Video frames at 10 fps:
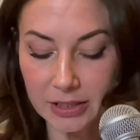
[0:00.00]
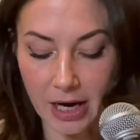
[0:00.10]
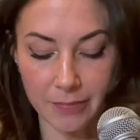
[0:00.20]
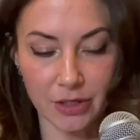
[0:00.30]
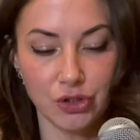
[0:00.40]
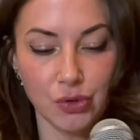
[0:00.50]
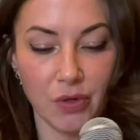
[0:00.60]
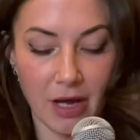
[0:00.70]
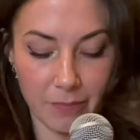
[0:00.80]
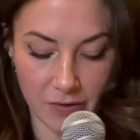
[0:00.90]
down because you
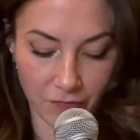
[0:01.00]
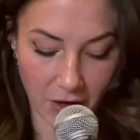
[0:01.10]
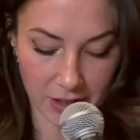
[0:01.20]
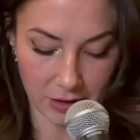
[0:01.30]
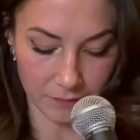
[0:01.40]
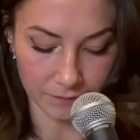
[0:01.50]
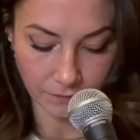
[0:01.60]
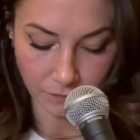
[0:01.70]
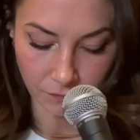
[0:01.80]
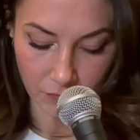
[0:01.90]
can't be fucking...
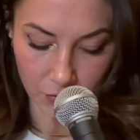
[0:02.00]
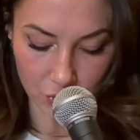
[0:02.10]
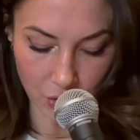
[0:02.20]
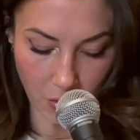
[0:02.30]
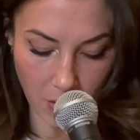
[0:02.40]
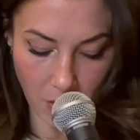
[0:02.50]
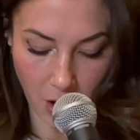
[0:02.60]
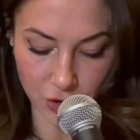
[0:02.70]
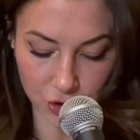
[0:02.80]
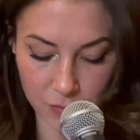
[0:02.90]
Do you know how
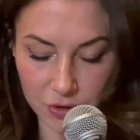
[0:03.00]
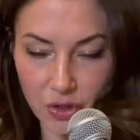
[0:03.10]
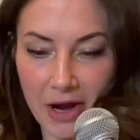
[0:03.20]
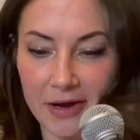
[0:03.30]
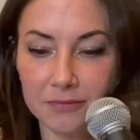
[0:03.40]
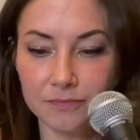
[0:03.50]
hard you should be trying?